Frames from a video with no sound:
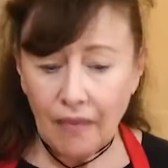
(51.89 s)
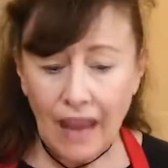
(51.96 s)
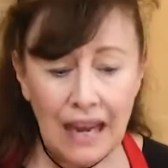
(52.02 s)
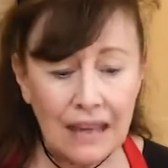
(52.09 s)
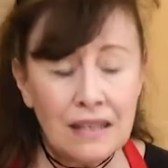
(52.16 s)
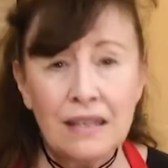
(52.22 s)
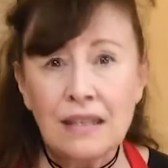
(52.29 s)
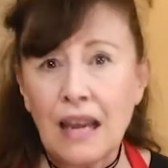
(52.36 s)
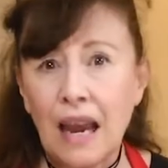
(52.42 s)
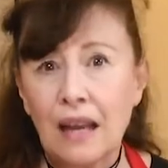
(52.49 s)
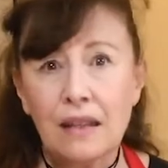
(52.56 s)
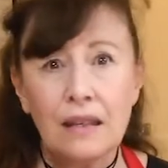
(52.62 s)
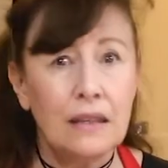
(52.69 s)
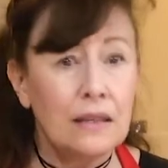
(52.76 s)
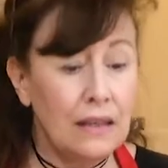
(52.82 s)
and
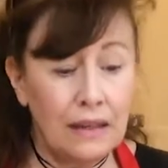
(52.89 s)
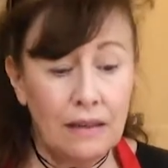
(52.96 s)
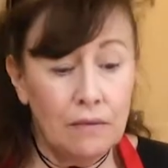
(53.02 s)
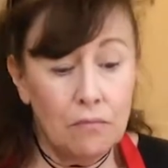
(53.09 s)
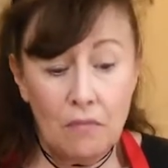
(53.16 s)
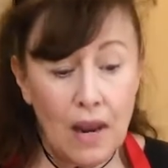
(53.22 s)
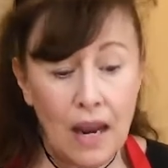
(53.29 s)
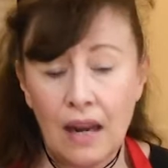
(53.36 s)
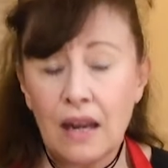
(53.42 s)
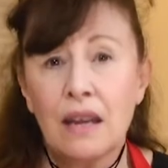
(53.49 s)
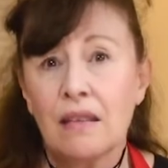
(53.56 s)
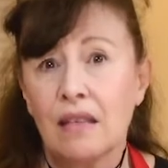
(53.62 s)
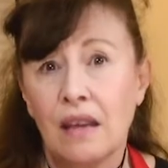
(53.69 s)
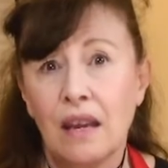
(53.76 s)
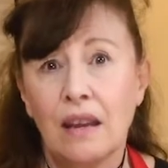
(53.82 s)
salads and
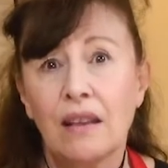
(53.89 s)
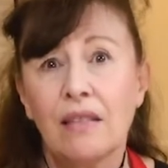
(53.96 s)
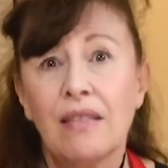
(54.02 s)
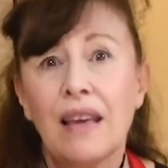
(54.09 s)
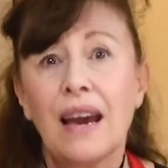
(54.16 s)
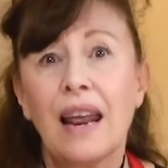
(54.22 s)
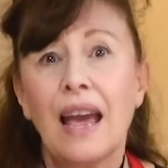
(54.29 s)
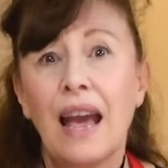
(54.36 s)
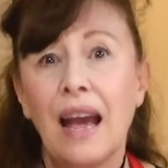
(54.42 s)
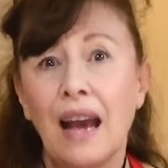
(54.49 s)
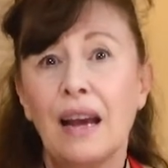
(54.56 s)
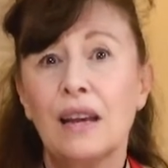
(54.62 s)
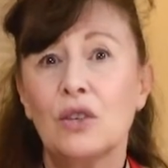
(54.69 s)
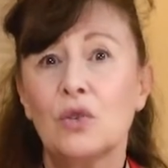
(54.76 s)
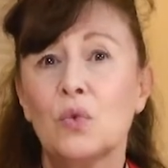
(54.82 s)
anything that
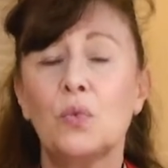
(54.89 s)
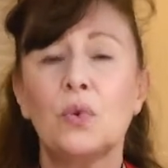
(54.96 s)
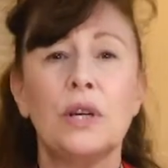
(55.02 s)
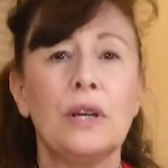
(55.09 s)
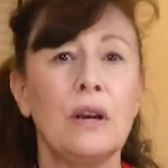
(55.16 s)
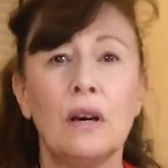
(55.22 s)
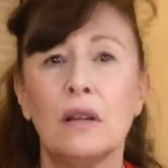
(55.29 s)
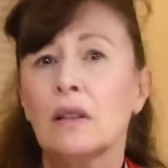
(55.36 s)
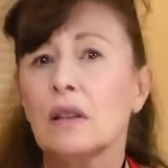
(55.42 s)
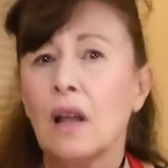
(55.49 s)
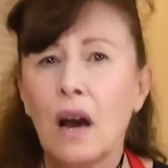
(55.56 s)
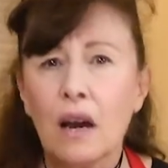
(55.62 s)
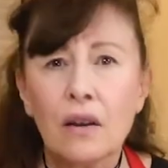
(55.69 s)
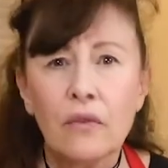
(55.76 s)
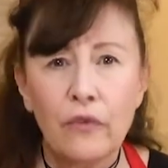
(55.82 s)
has a
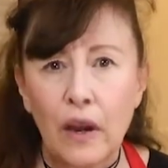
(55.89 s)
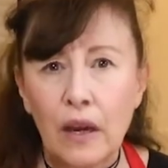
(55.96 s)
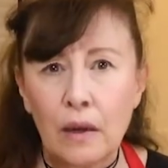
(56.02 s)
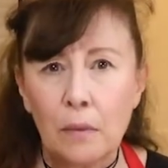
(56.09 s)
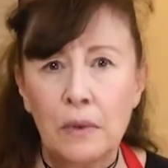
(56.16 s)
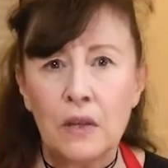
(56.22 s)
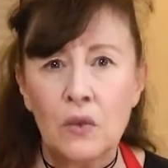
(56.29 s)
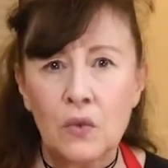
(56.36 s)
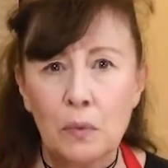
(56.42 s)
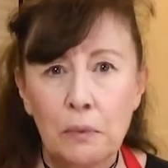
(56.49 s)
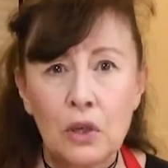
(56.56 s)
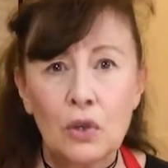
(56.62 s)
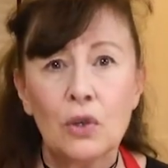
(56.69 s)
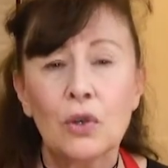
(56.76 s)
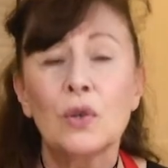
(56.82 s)
lot of vitamins,
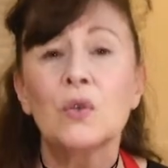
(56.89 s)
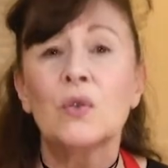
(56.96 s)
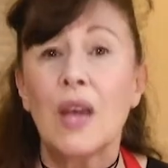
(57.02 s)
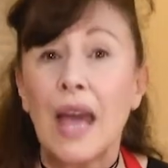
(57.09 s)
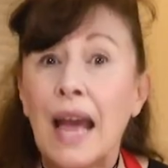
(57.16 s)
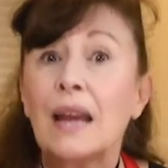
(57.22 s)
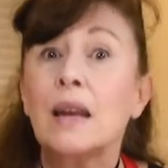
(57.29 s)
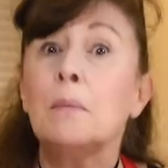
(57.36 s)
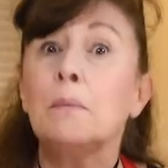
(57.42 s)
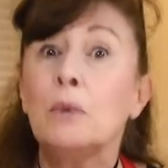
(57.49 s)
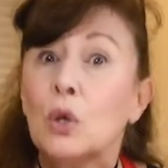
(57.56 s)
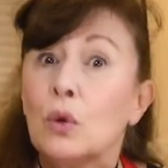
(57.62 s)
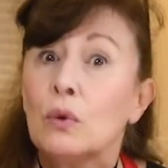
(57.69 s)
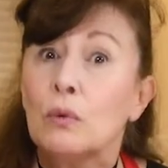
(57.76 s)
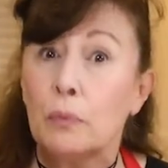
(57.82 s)
minerals, and
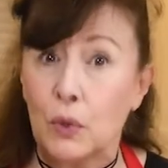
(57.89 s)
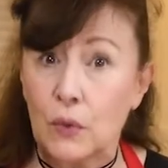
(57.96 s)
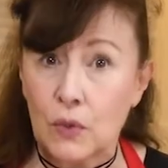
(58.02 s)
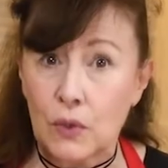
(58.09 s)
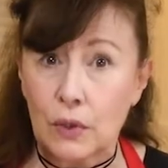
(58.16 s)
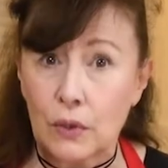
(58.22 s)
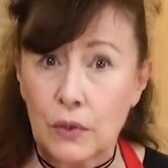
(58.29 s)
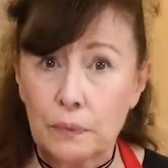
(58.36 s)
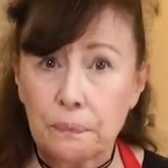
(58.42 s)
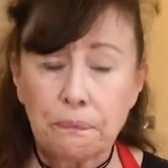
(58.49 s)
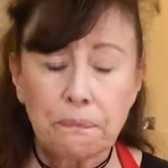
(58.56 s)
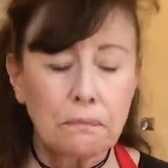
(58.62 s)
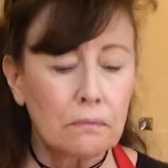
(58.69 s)
immune boosters.